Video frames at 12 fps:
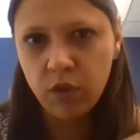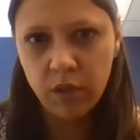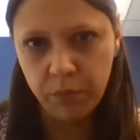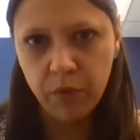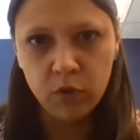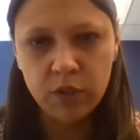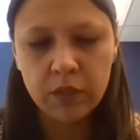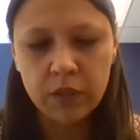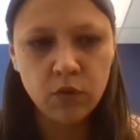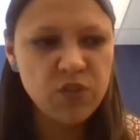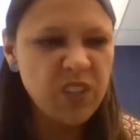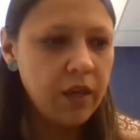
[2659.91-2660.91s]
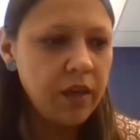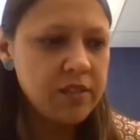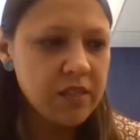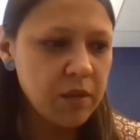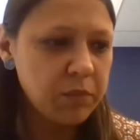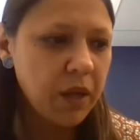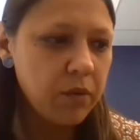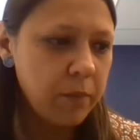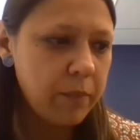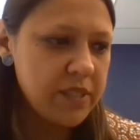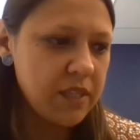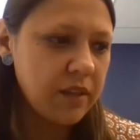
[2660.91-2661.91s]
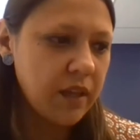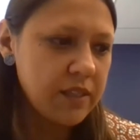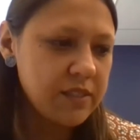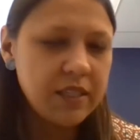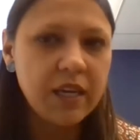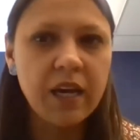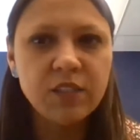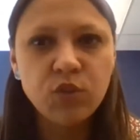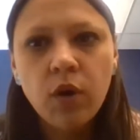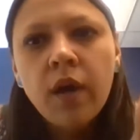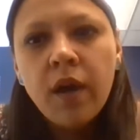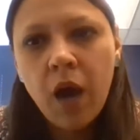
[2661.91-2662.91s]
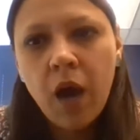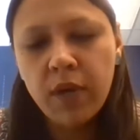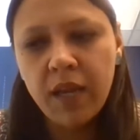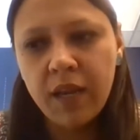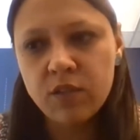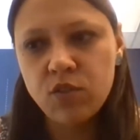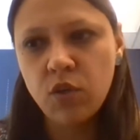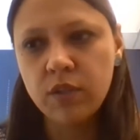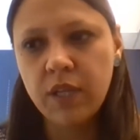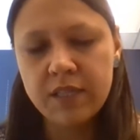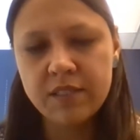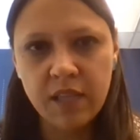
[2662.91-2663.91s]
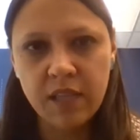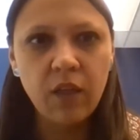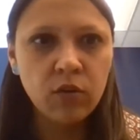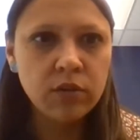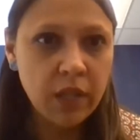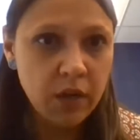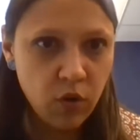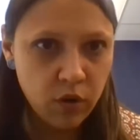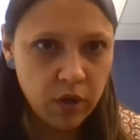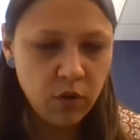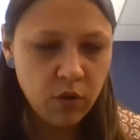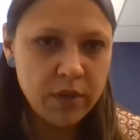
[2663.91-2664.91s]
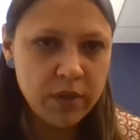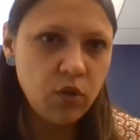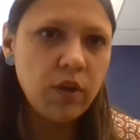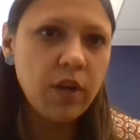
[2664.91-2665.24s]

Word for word: through the media outlet, and therefore it is acceptable to present this case, although the